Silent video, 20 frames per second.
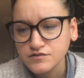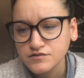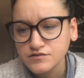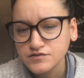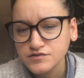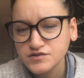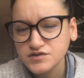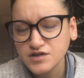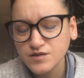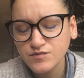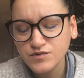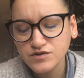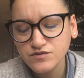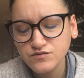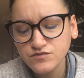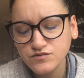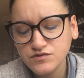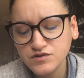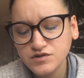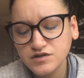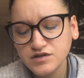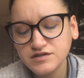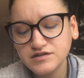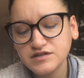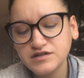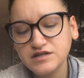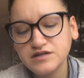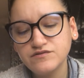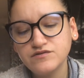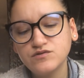someone
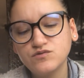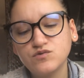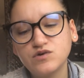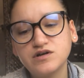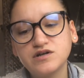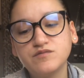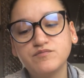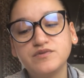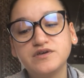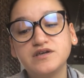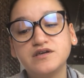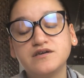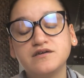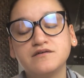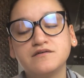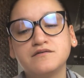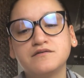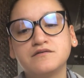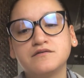doesn't even want to be